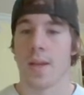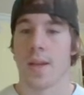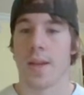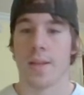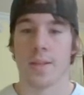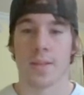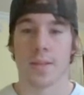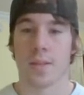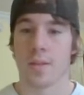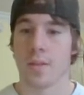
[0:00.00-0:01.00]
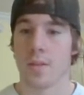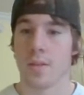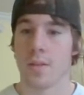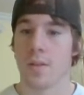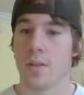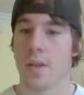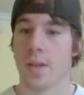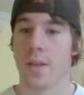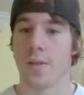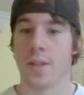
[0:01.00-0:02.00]
As
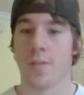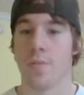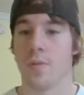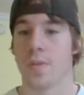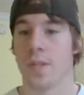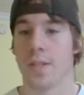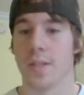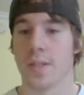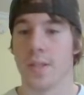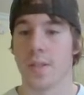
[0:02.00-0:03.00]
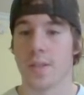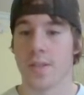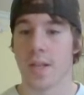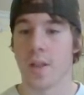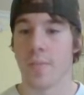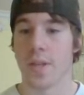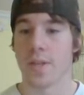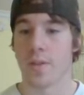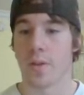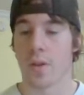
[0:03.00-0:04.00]
Achilles moves his Celebi
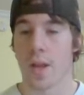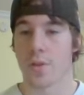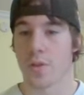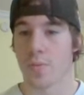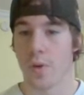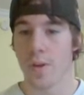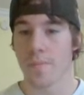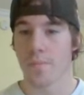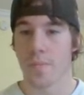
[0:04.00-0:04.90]
to the entry point.